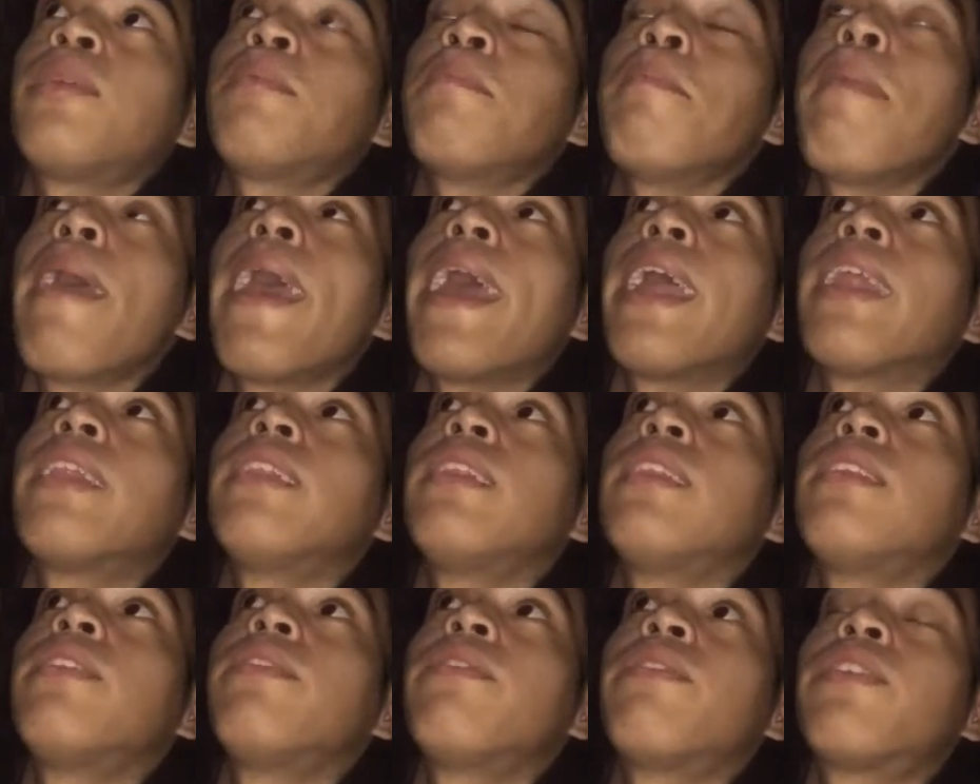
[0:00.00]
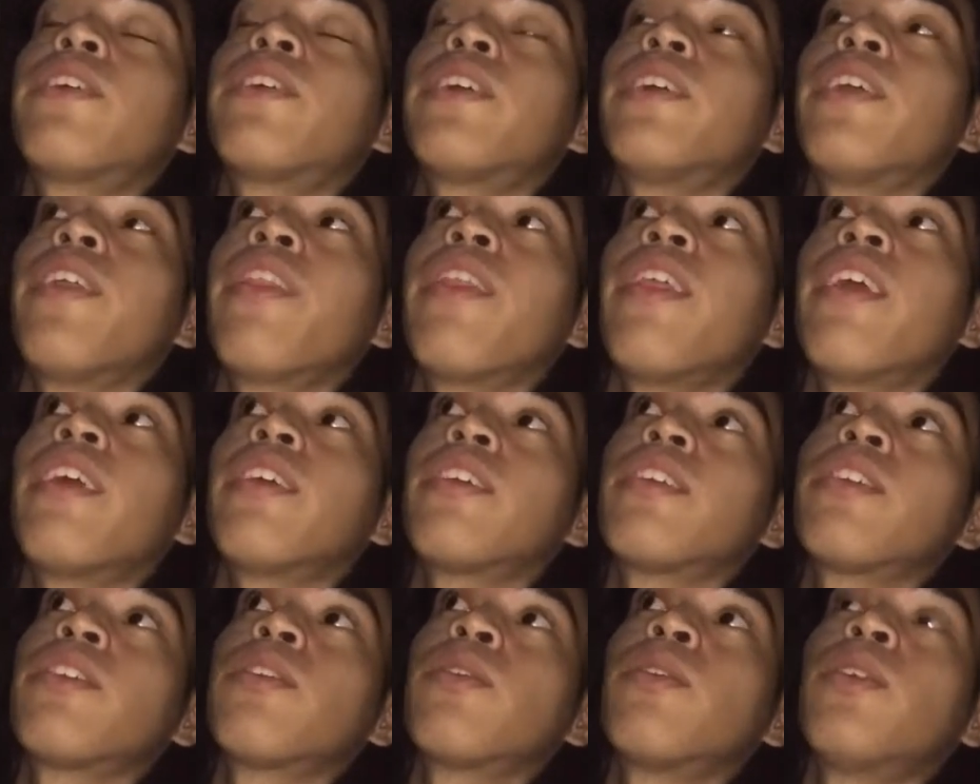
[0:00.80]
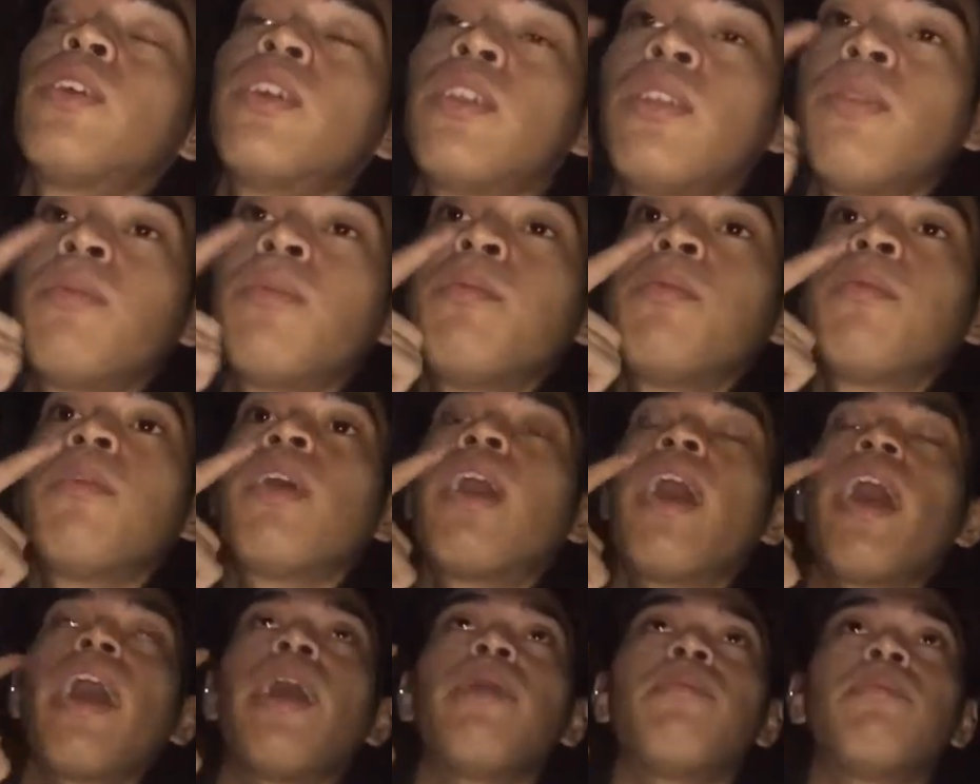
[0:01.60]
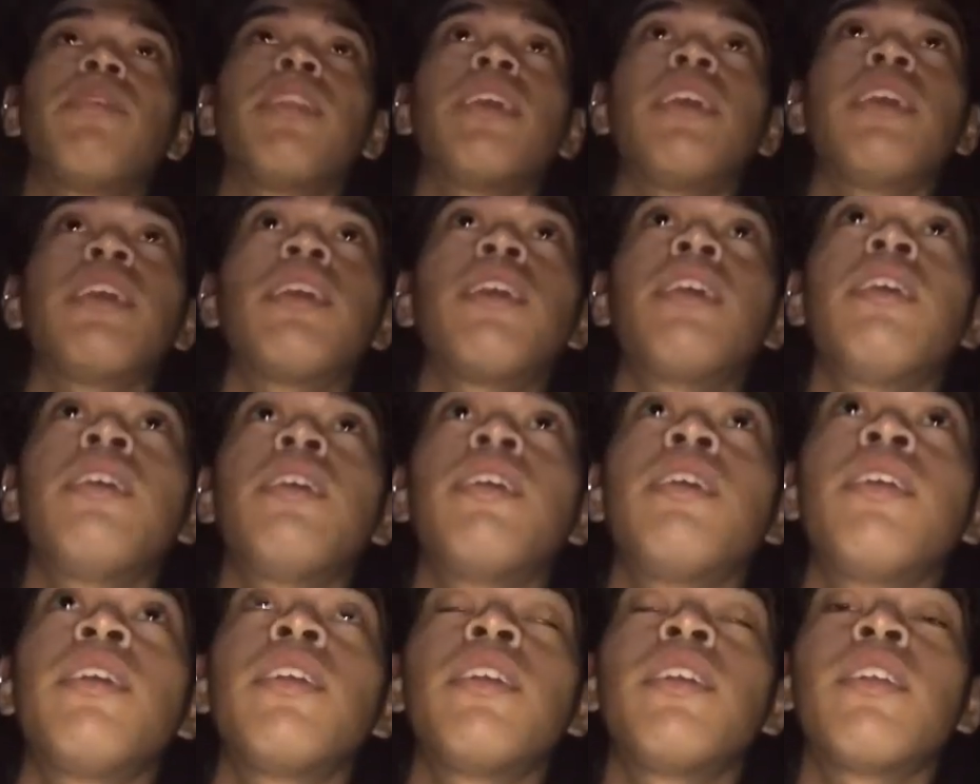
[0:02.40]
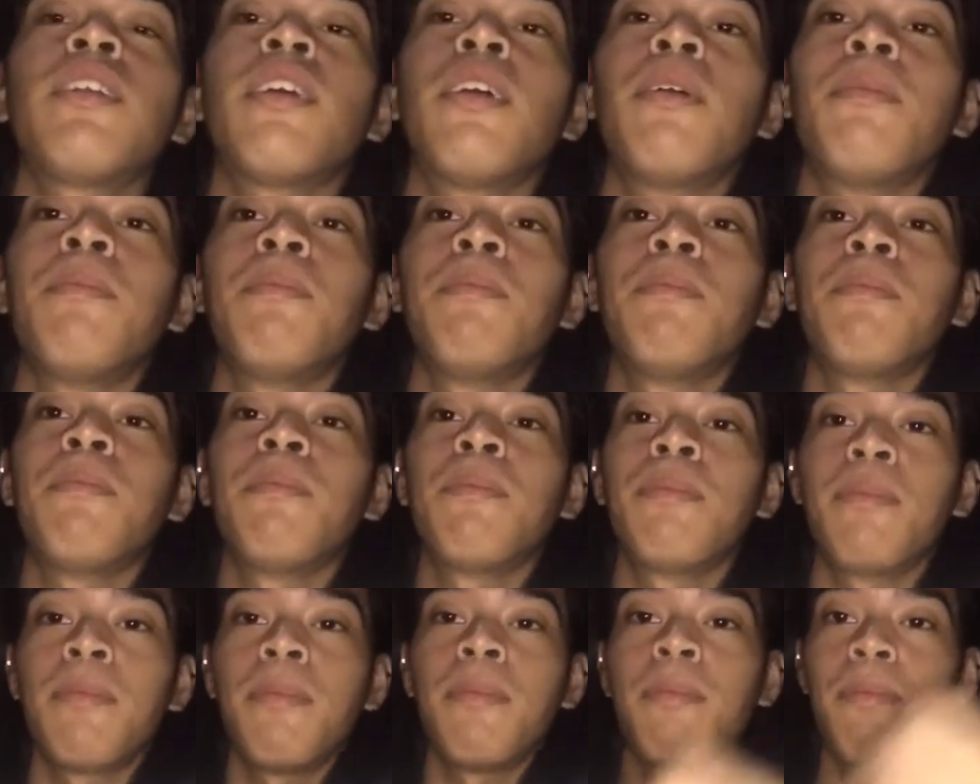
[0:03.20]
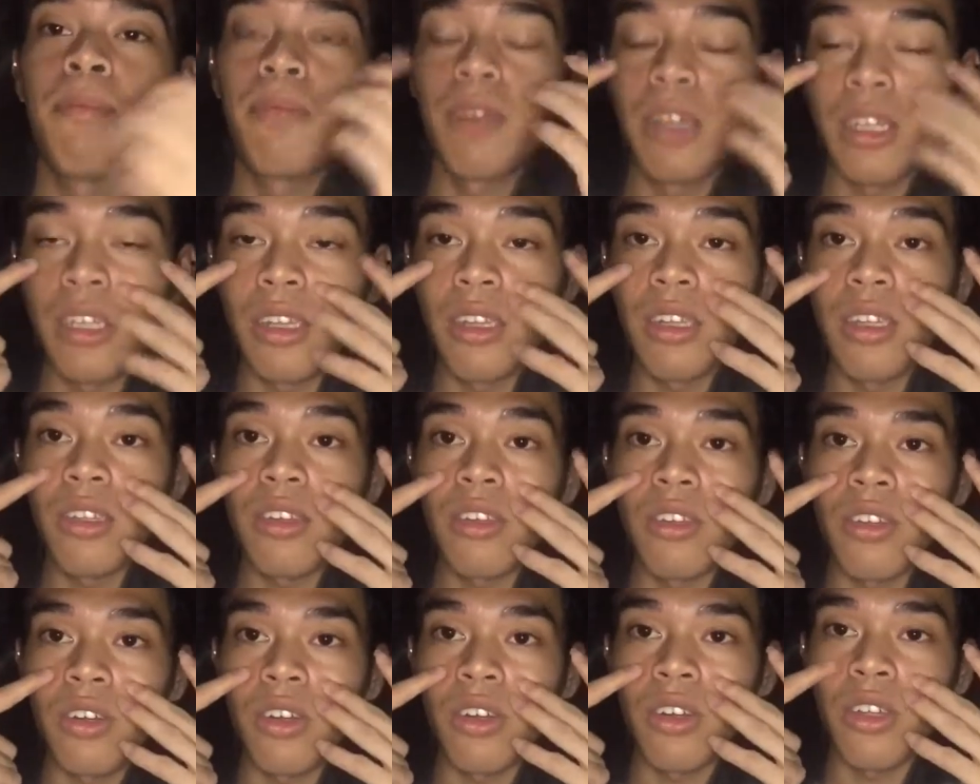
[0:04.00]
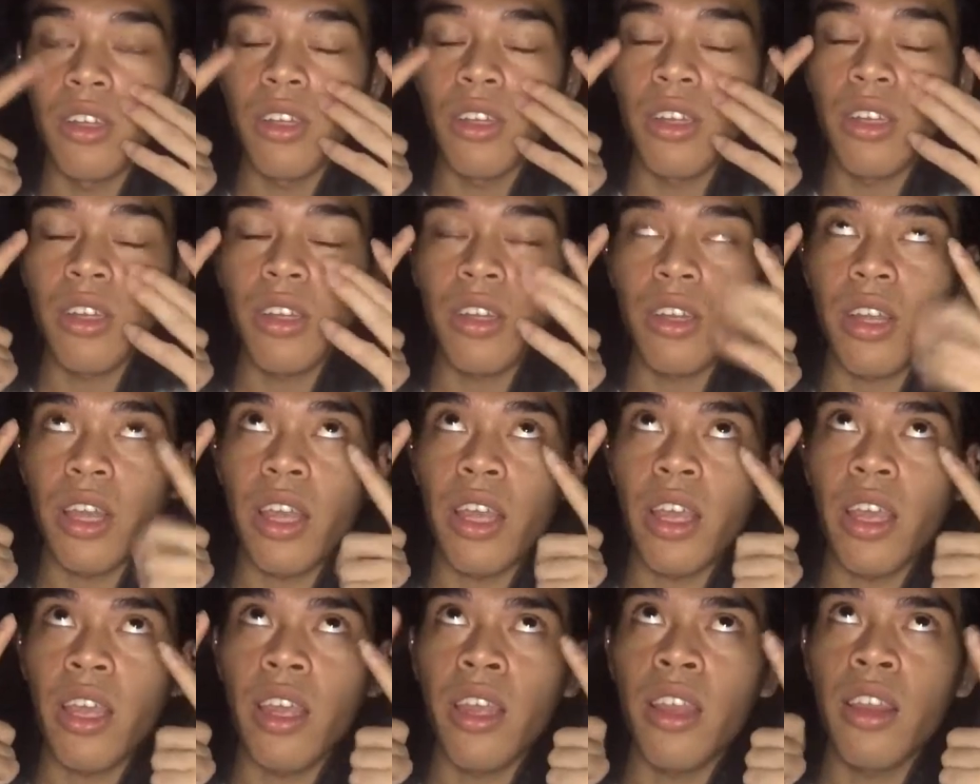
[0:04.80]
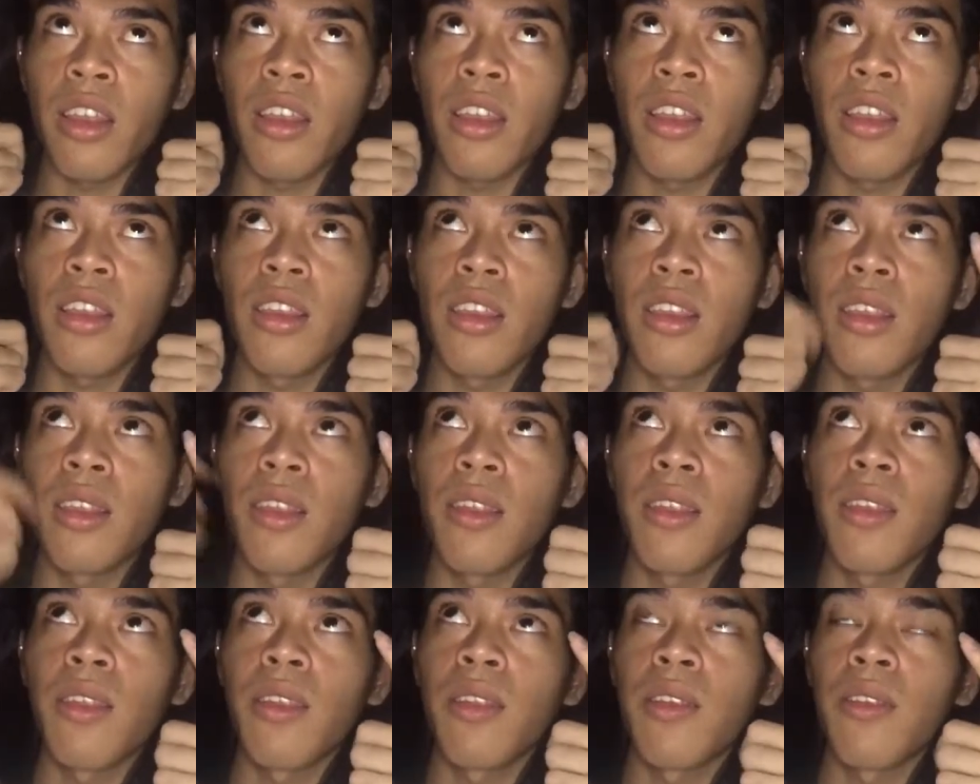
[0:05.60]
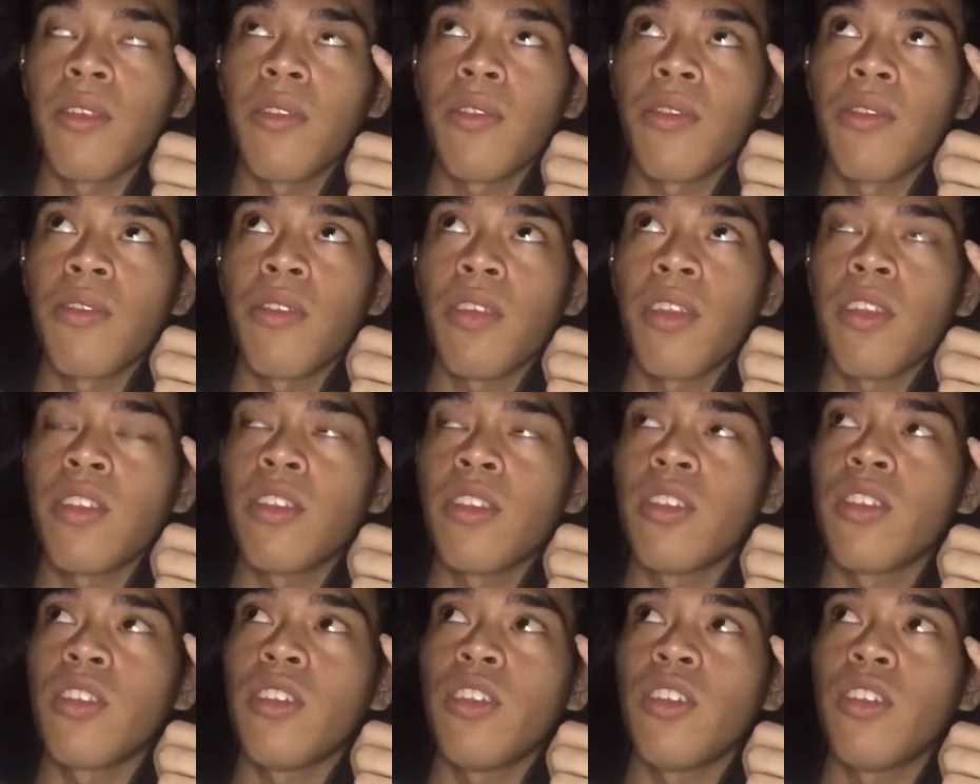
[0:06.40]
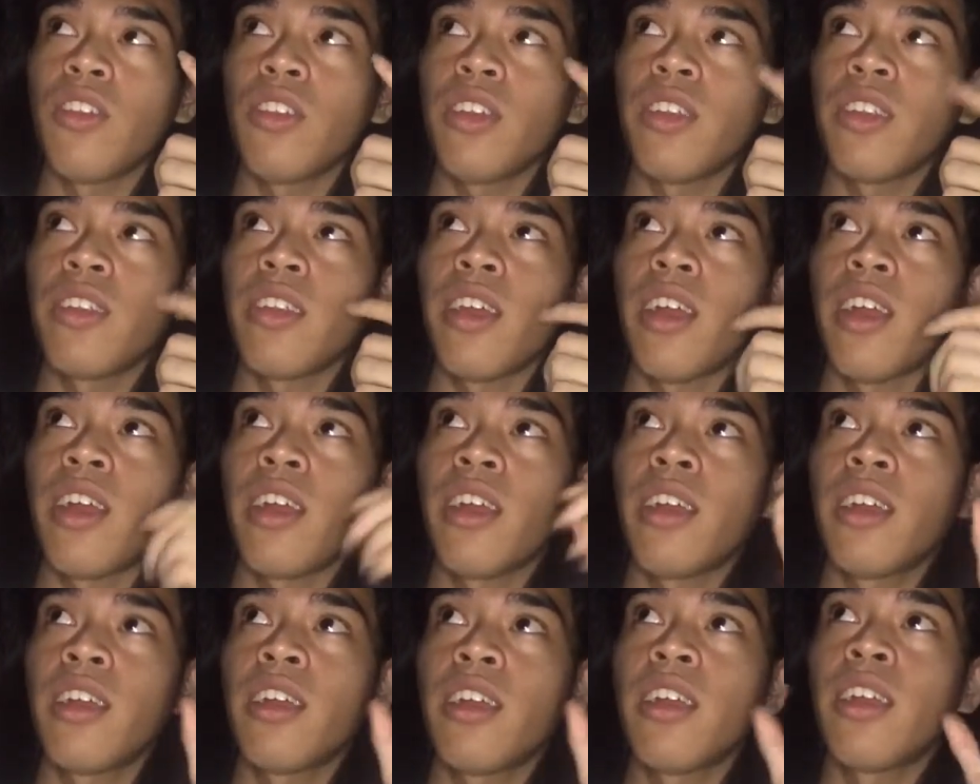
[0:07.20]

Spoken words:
med for this one. I'm taking some redness on and na yung isa.